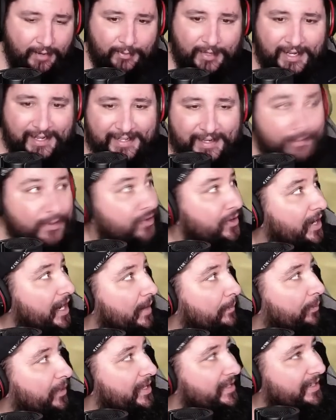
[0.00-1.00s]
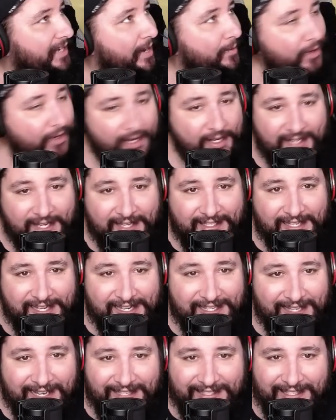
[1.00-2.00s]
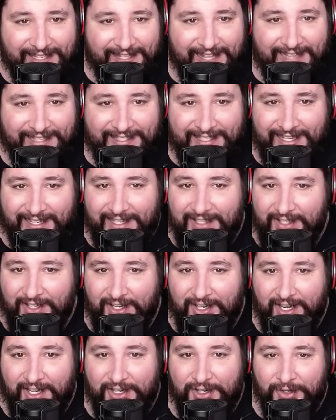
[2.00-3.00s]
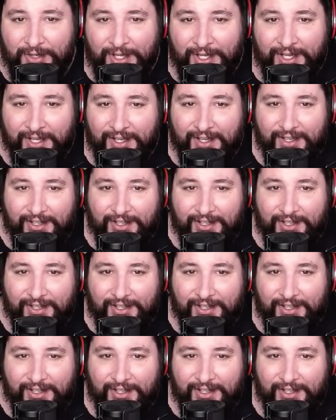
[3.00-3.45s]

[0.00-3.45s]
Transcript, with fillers: And I'm going to demonstrate how to play this game. Here it is. That's, e that's, that's it. That's all you got to do.